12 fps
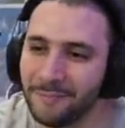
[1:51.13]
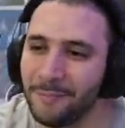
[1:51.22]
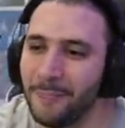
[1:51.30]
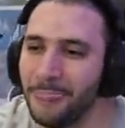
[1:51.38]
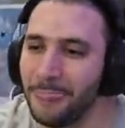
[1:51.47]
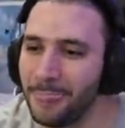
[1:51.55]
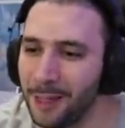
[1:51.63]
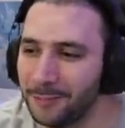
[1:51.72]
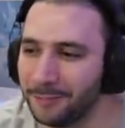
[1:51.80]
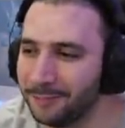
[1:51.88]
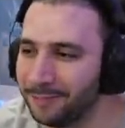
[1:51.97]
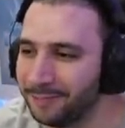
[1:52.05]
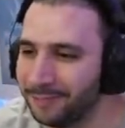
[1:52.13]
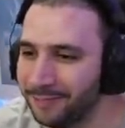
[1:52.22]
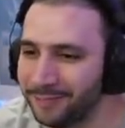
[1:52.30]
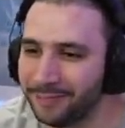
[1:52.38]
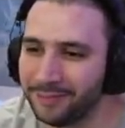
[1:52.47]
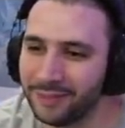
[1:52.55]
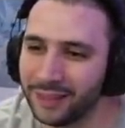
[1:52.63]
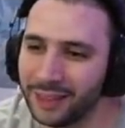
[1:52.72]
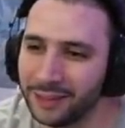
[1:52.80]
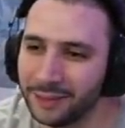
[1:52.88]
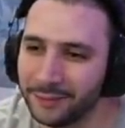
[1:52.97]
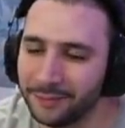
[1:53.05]

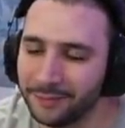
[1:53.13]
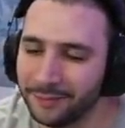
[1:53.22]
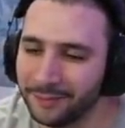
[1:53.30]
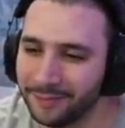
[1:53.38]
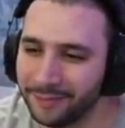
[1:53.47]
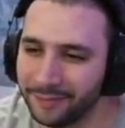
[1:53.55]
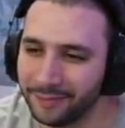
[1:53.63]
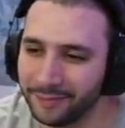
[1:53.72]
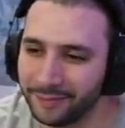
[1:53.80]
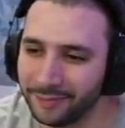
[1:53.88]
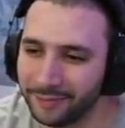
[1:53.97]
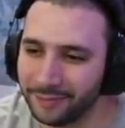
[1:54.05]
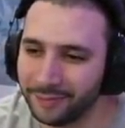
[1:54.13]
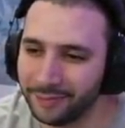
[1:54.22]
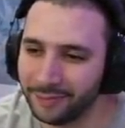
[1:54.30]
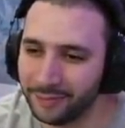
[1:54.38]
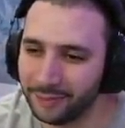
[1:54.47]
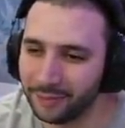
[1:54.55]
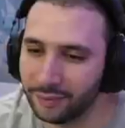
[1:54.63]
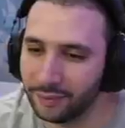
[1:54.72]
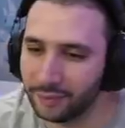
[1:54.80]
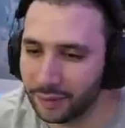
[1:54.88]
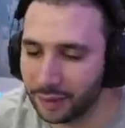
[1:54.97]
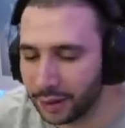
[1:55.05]

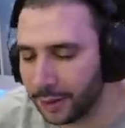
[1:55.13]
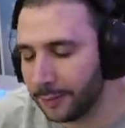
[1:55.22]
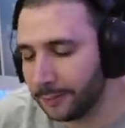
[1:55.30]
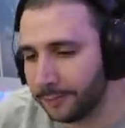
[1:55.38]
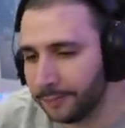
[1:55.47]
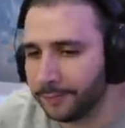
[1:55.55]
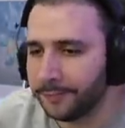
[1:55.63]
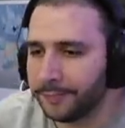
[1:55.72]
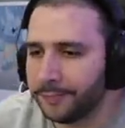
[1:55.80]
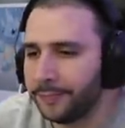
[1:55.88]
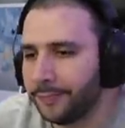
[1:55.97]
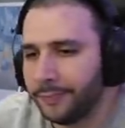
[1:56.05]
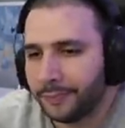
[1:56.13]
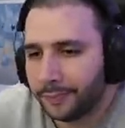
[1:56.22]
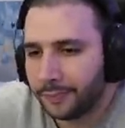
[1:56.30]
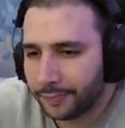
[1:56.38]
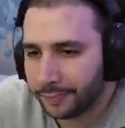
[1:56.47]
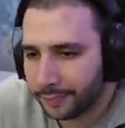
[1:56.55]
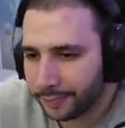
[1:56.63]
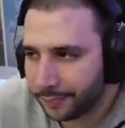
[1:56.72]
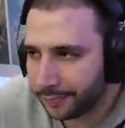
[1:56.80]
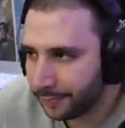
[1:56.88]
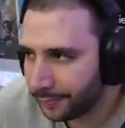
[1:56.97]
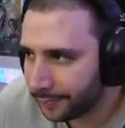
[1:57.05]

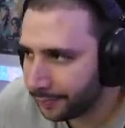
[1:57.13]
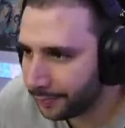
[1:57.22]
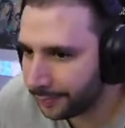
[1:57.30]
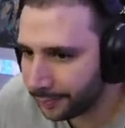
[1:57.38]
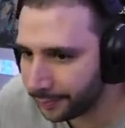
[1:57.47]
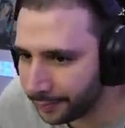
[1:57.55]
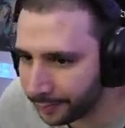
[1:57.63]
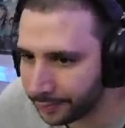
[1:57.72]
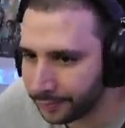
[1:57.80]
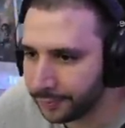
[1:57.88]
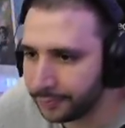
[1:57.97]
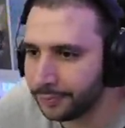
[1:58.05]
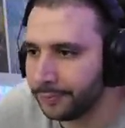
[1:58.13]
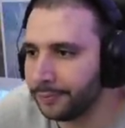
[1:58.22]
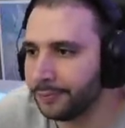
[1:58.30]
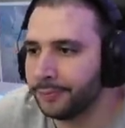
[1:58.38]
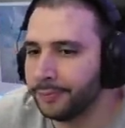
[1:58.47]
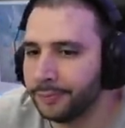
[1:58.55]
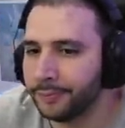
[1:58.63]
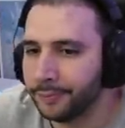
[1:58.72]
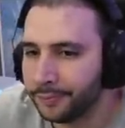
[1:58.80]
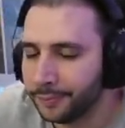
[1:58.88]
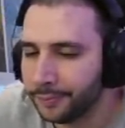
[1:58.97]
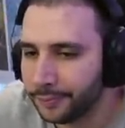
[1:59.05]
(silent)